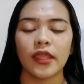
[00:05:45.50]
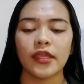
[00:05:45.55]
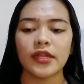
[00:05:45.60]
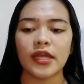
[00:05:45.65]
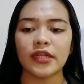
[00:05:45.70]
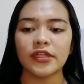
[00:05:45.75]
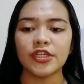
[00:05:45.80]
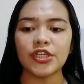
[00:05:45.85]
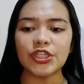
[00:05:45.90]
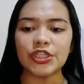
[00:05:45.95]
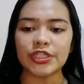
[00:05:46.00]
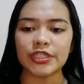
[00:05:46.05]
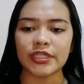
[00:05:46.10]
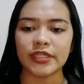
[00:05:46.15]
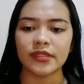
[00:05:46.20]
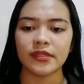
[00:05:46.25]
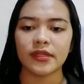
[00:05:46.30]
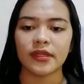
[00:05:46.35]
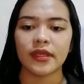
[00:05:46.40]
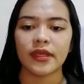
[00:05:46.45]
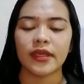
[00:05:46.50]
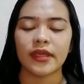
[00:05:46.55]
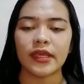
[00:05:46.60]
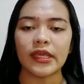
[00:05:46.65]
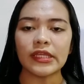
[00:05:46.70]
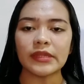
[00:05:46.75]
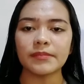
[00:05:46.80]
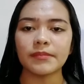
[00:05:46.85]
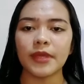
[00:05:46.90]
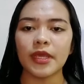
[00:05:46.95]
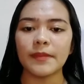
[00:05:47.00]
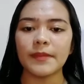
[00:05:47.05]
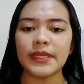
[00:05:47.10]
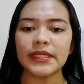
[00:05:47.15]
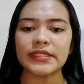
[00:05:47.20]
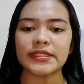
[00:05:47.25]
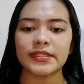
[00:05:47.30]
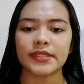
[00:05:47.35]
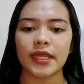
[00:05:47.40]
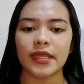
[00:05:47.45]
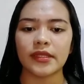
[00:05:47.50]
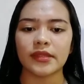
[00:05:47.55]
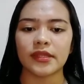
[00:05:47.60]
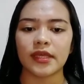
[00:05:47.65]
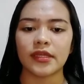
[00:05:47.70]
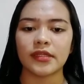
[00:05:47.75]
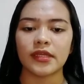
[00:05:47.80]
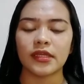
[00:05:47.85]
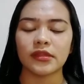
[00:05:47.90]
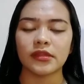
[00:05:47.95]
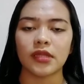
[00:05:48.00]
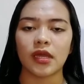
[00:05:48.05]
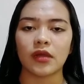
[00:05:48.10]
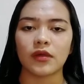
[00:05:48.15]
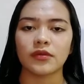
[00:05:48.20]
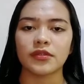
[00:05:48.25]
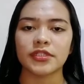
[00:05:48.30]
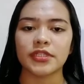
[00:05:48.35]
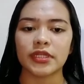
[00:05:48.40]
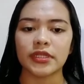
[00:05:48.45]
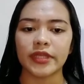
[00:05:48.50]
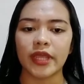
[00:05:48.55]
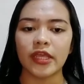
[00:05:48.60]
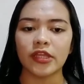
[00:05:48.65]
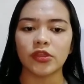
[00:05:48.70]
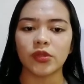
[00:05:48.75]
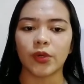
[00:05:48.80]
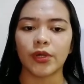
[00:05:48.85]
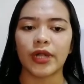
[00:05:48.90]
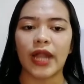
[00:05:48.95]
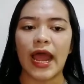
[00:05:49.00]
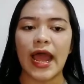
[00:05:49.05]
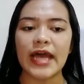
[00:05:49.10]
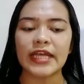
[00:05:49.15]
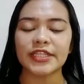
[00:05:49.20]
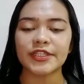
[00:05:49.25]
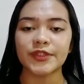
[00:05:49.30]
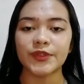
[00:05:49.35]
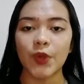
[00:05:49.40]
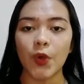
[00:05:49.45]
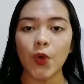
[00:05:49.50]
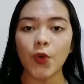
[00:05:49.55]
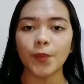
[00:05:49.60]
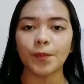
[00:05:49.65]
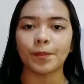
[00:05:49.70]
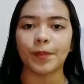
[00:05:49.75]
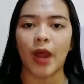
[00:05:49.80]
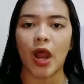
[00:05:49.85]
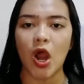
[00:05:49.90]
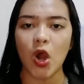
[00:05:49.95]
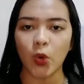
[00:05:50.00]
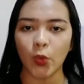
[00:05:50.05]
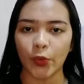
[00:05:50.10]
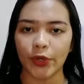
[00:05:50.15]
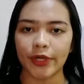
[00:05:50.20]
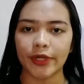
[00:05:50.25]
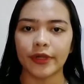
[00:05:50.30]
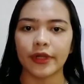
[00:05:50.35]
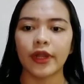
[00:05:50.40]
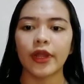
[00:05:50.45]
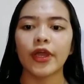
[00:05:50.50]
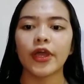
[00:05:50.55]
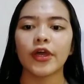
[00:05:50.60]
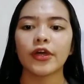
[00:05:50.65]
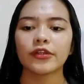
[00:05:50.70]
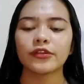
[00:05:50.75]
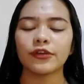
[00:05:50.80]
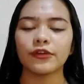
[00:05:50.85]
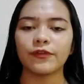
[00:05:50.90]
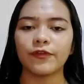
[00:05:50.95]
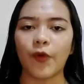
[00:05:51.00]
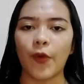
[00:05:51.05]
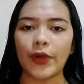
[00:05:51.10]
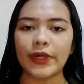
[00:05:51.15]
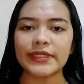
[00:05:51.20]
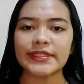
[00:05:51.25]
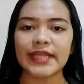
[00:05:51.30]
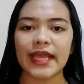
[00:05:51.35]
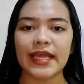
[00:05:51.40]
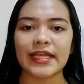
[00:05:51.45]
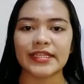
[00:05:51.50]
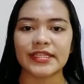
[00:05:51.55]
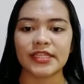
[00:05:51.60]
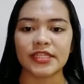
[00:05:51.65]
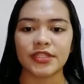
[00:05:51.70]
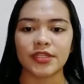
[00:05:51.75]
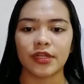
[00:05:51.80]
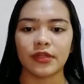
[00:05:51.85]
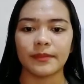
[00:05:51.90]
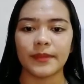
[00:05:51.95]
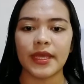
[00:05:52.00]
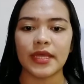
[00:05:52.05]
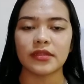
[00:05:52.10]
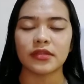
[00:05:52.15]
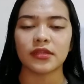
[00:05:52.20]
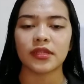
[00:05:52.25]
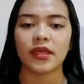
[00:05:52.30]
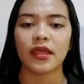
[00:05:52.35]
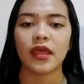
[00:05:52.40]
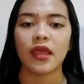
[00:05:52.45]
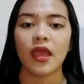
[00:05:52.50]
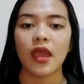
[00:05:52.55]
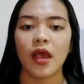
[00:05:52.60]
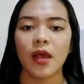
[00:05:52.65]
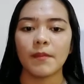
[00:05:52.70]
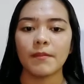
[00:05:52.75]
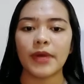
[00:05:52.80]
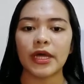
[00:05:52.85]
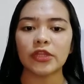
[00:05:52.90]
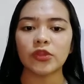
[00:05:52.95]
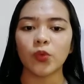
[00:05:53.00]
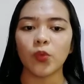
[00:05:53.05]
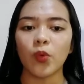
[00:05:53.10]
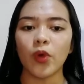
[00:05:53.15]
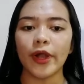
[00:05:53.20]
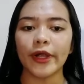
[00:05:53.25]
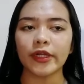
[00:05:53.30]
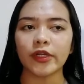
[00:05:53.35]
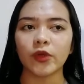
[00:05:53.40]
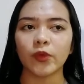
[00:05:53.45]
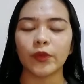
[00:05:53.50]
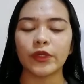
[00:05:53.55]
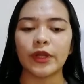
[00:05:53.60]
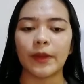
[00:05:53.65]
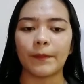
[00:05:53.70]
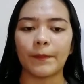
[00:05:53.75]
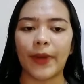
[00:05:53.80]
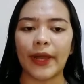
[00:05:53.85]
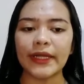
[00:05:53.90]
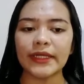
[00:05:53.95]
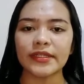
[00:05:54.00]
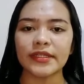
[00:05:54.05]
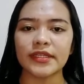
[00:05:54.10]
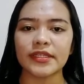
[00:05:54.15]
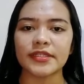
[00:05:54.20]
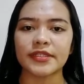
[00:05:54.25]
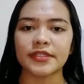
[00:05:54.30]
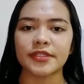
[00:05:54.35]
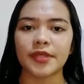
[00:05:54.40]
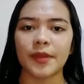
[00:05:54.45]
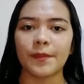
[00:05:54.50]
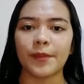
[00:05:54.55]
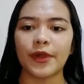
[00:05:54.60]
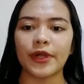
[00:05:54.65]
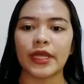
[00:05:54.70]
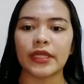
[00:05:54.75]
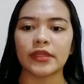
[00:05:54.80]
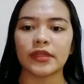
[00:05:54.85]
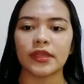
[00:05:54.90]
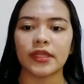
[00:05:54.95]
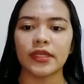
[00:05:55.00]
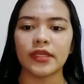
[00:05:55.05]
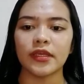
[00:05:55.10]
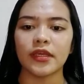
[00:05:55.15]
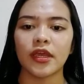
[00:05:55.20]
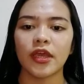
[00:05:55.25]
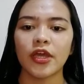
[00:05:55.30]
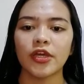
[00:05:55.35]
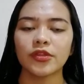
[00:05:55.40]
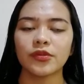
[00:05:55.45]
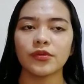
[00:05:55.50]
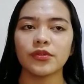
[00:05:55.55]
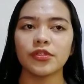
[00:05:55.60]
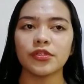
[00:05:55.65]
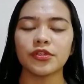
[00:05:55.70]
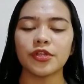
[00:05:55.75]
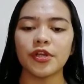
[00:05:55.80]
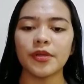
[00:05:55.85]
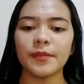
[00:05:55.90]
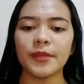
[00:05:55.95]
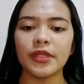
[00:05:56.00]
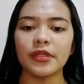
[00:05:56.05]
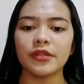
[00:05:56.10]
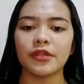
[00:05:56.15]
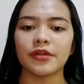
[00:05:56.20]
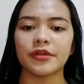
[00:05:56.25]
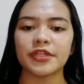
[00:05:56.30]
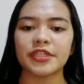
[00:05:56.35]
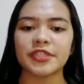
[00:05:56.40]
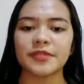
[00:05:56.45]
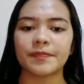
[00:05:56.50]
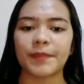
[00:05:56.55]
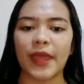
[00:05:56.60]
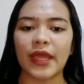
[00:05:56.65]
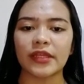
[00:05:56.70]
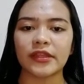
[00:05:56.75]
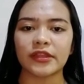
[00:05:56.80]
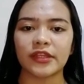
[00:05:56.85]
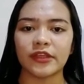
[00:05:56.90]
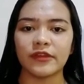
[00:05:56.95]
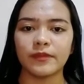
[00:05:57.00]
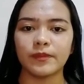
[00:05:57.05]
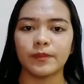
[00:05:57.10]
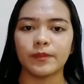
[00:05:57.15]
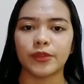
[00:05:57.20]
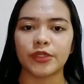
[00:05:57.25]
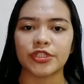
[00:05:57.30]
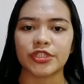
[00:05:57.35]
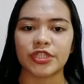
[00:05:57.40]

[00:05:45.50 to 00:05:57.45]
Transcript: In addition, it may be stated that the conciliator has no power to force a settlement, but work with the parties separately to determine their respective